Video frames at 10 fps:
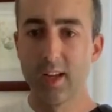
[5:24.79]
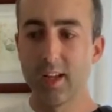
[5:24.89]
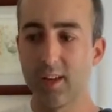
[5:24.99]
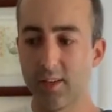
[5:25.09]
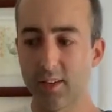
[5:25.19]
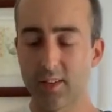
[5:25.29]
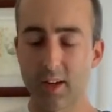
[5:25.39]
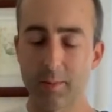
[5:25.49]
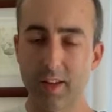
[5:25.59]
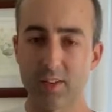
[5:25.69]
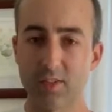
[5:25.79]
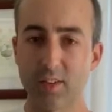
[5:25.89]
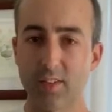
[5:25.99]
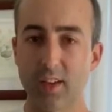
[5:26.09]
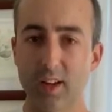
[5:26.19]
use this on a
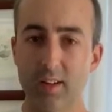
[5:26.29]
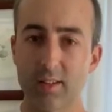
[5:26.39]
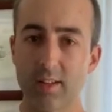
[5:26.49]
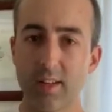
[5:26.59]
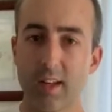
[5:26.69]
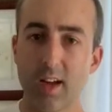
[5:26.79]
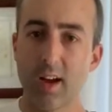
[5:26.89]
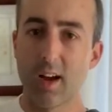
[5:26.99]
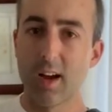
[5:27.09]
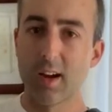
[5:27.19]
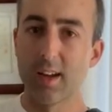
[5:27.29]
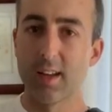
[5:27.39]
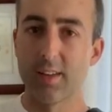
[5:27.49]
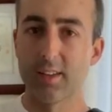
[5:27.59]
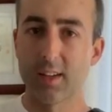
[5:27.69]
messenger scale,
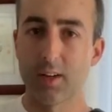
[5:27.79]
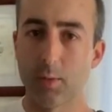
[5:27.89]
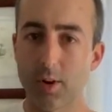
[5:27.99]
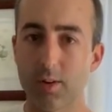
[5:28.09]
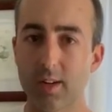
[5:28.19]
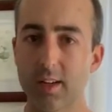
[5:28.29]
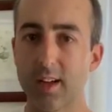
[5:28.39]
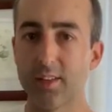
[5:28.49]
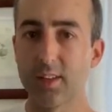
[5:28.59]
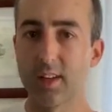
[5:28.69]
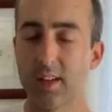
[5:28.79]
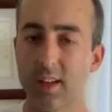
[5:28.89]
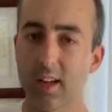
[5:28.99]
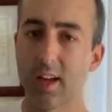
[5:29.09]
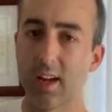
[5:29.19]
it's going to work really nicely.
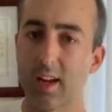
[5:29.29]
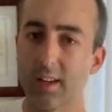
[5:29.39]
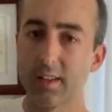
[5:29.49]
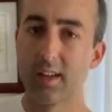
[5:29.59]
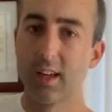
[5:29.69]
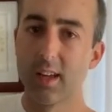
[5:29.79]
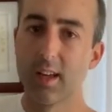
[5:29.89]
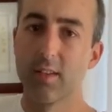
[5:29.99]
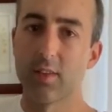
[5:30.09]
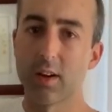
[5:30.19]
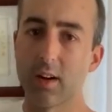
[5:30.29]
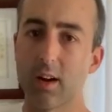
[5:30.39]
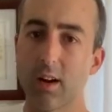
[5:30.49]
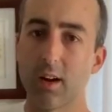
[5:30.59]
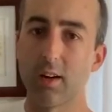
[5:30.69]
And if you're
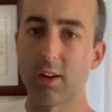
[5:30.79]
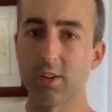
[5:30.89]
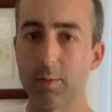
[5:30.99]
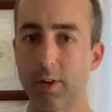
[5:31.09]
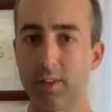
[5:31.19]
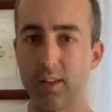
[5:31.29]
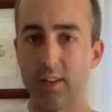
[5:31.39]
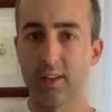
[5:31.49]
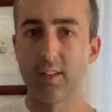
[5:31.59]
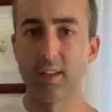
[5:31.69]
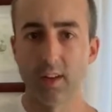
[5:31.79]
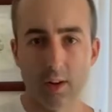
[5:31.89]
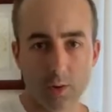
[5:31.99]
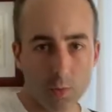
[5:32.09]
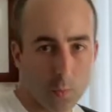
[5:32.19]
a larger person, this can
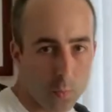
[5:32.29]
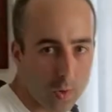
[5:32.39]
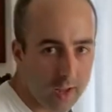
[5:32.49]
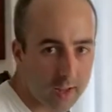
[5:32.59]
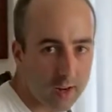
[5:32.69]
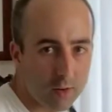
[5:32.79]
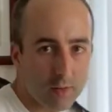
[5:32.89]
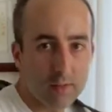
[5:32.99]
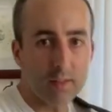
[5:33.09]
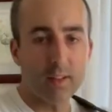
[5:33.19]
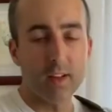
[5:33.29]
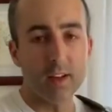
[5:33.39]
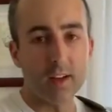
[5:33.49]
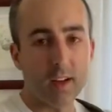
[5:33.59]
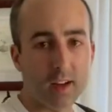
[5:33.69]
go way out
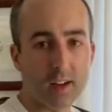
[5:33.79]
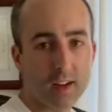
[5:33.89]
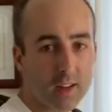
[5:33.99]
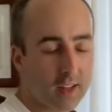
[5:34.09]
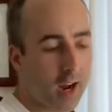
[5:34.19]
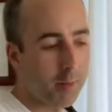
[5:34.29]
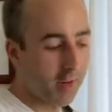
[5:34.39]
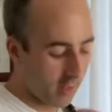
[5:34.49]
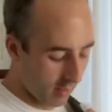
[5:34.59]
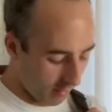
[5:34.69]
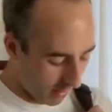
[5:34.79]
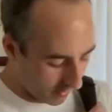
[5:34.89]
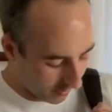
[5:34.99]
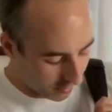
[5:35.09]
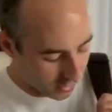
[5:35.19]
and accommodate a lot of
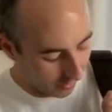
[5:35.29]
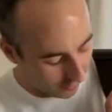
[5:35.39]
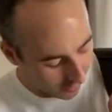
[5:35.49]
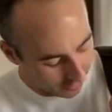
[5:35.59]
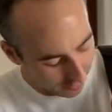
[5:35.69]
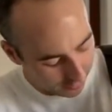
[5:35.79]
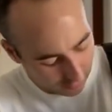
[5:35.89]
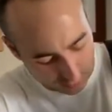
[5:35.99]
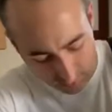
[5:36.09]
different chest sizes.